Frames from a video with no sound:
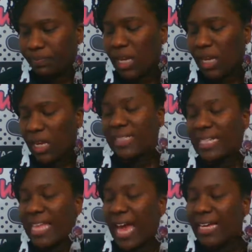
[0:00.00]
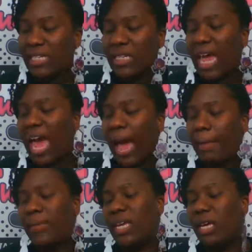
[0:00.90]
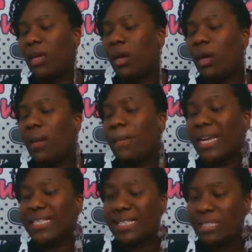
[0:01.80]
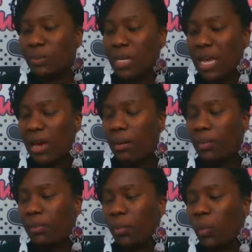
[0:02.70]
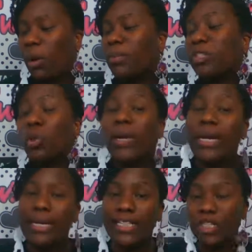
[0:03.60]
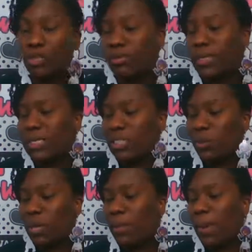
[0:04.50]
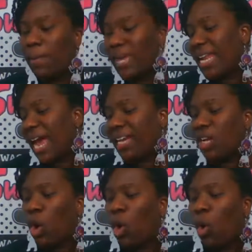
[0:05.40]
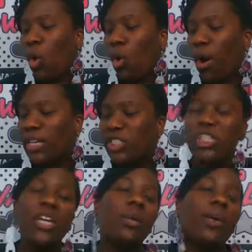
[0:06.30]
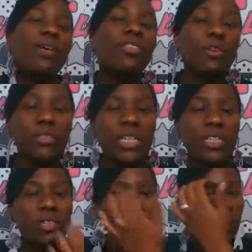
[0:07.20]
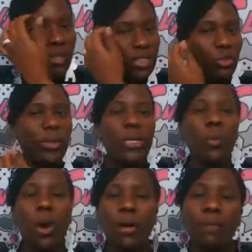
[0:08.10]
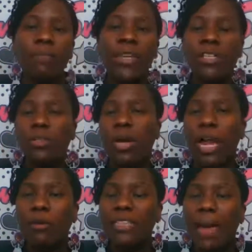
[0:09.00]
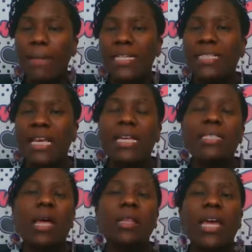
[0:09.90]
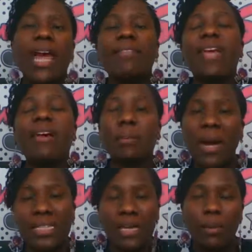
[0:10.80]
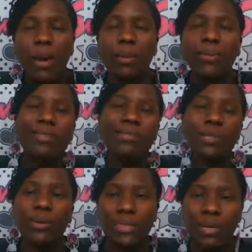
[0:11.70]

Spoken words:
So we're expecting that to happen by 6 p.m. Well, between 6 p.m. and midnight on January 13th, 2021. So kind of what that means is they have to have the price come up.